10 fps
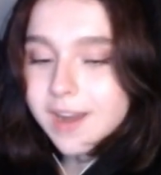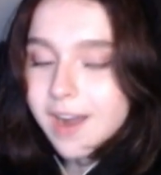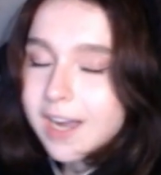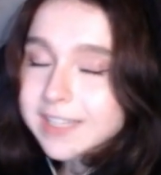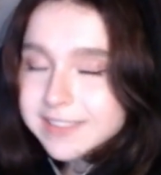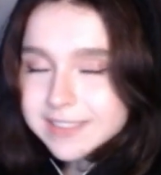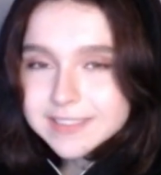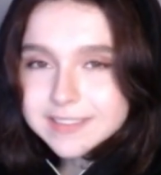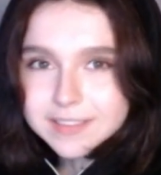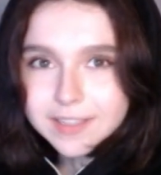I
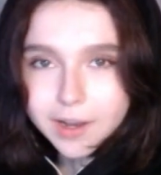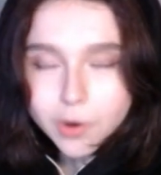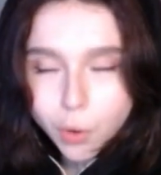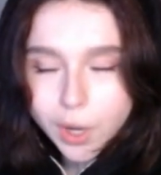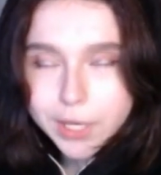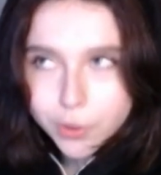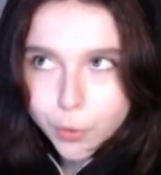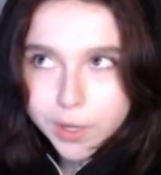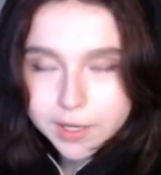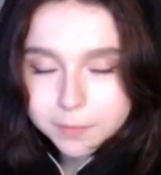did quite a
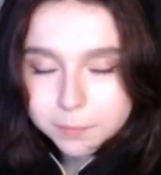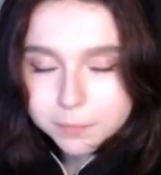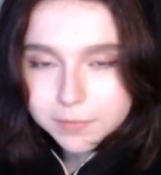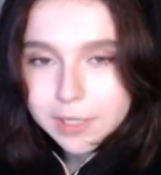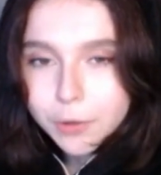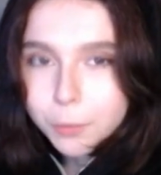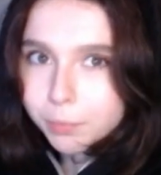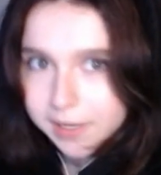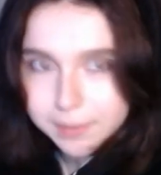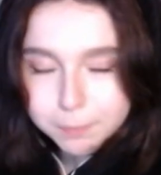quick little
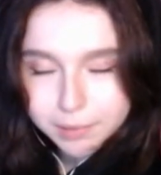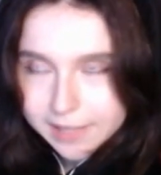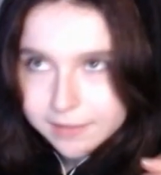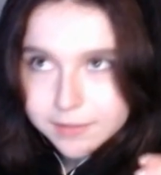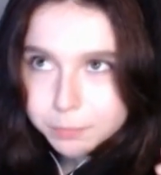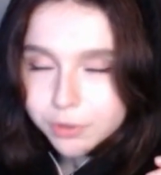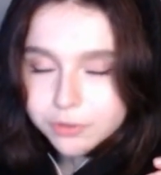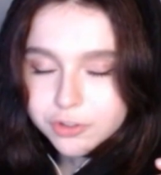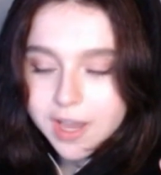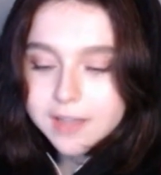Blender
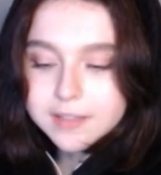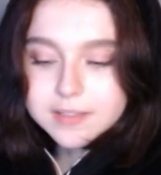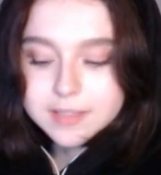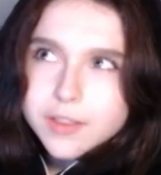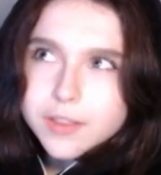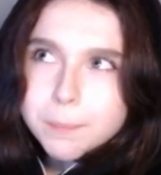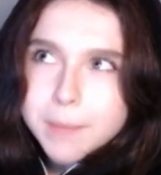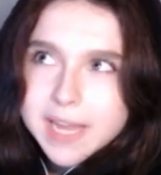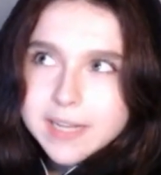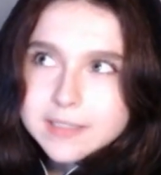project. The
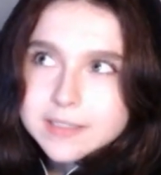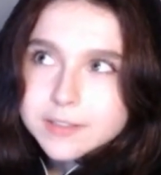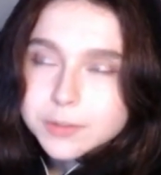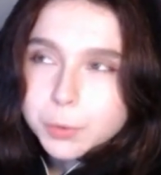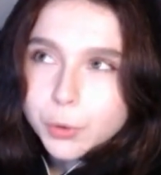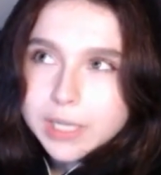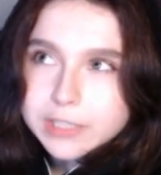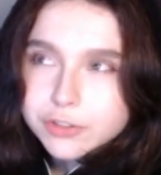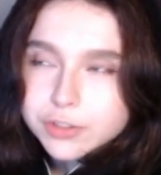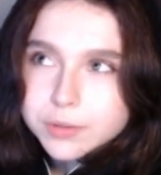main
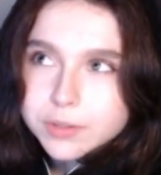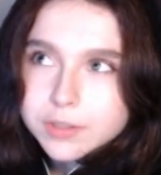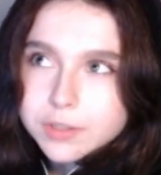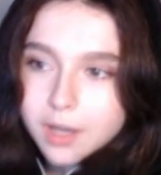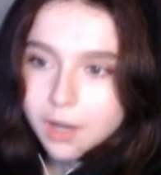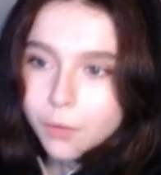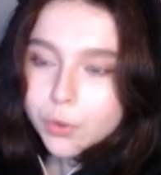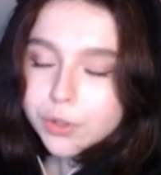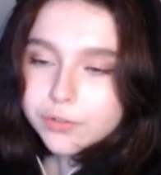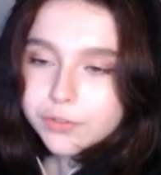inspiration
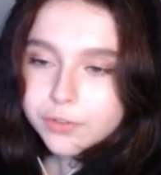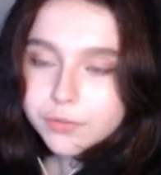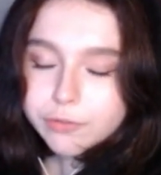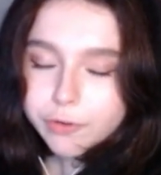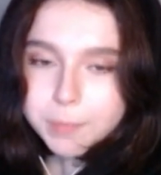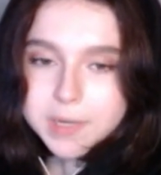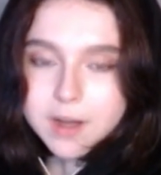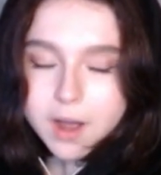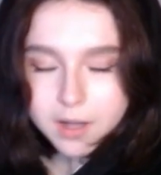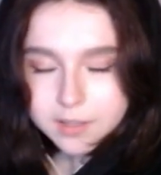was from an
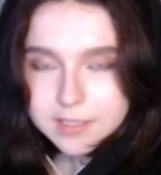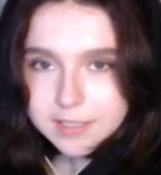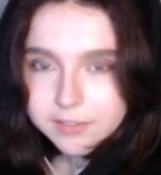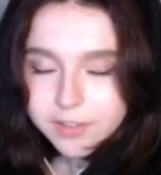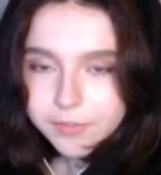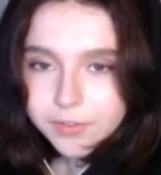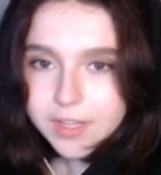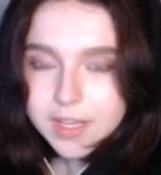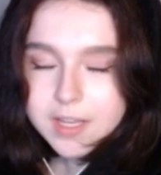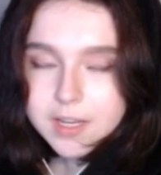artist I've
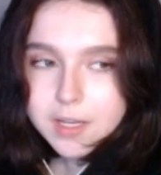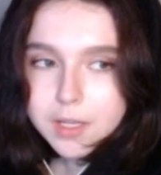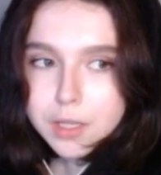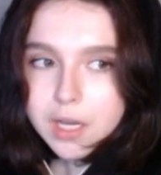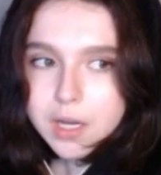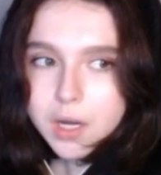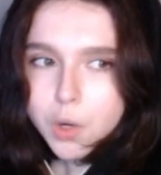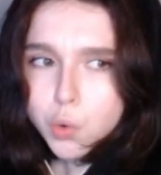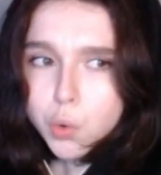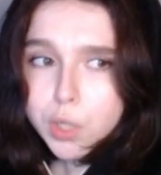seen that
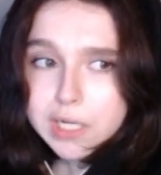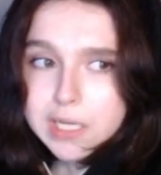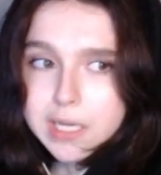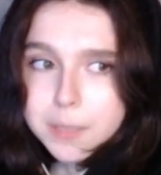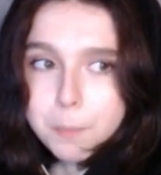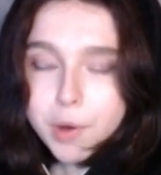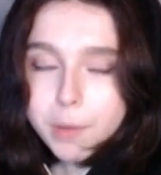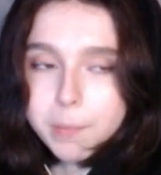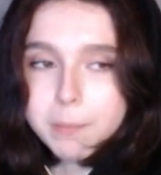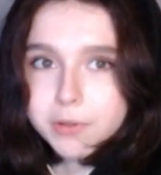I'll quickly
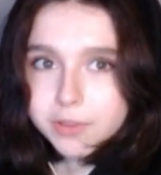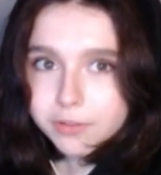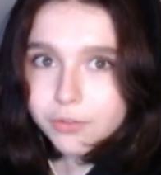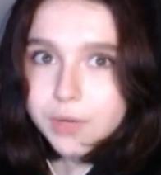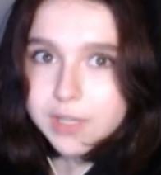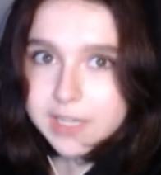pop up on the screen